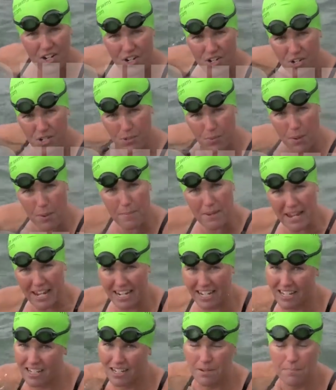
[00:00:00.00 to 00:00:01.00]
you're
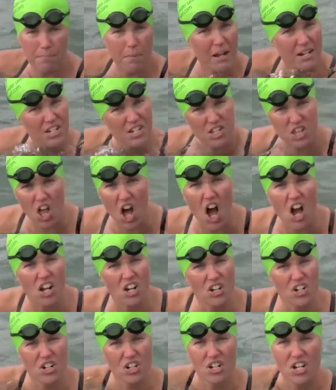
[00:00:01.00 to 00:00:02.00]
swimming much
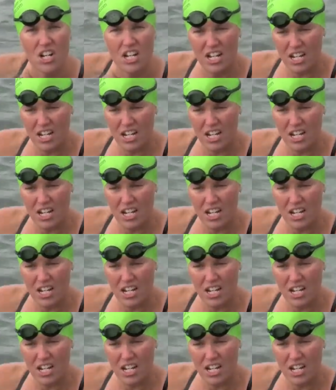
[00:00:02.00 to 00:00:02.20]
longer